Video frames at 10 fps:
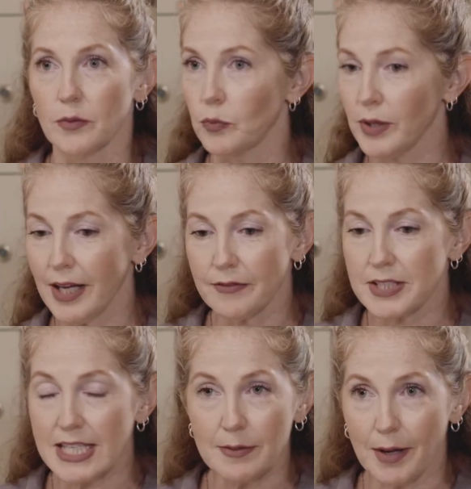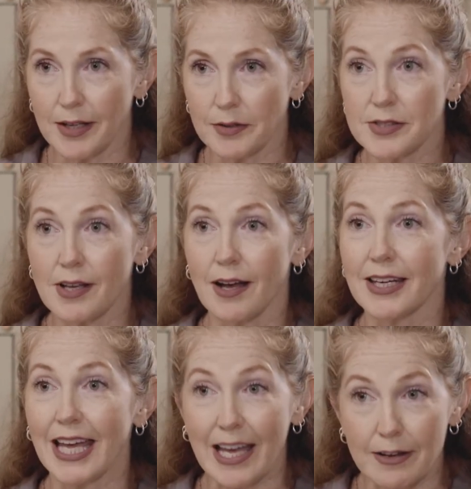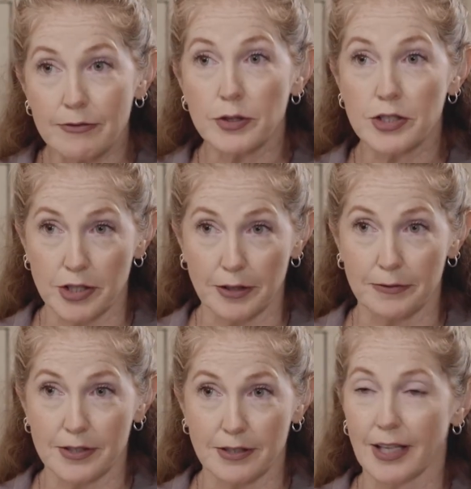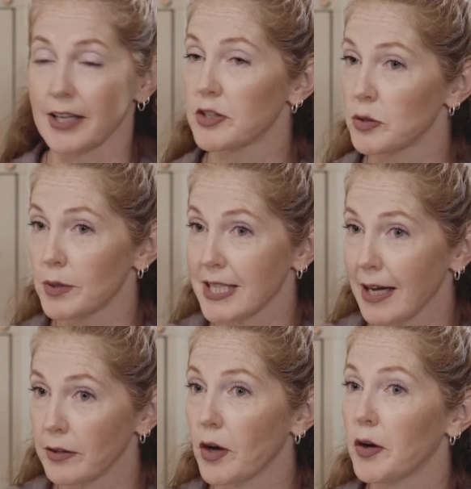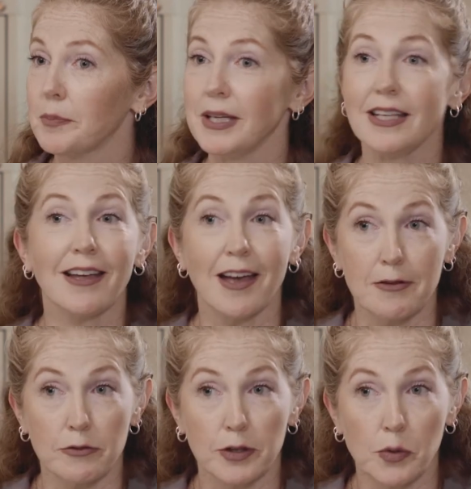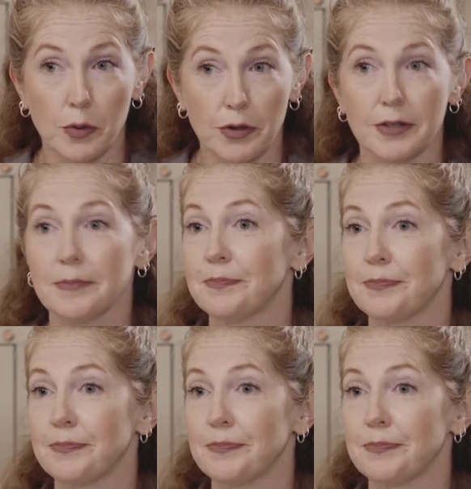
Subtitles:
We have team huddles on every shift and do a town hall meeting every quarter.